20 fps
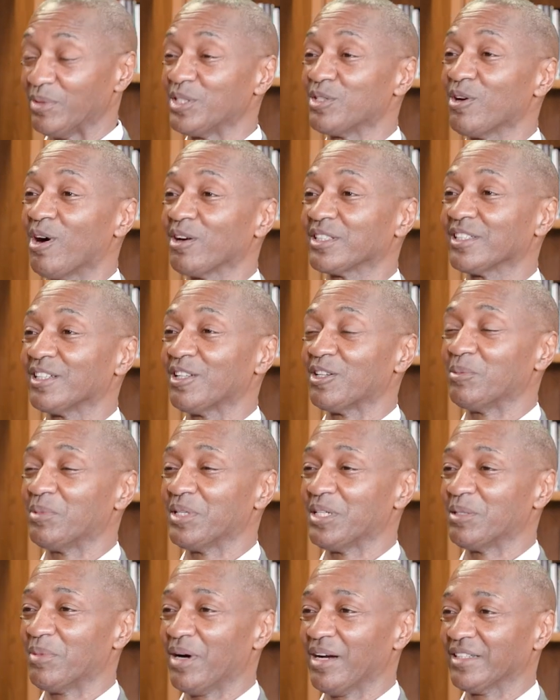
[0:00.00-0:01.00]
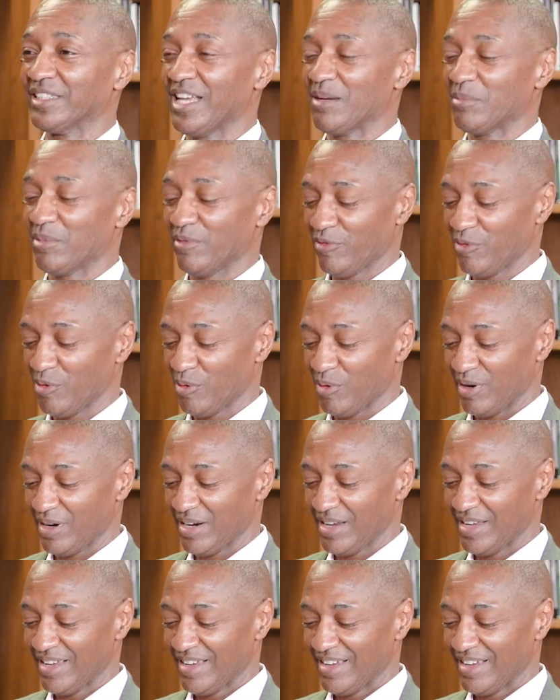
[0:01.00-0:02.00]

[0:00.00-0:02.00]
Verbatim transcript: We talked a little bit about that before.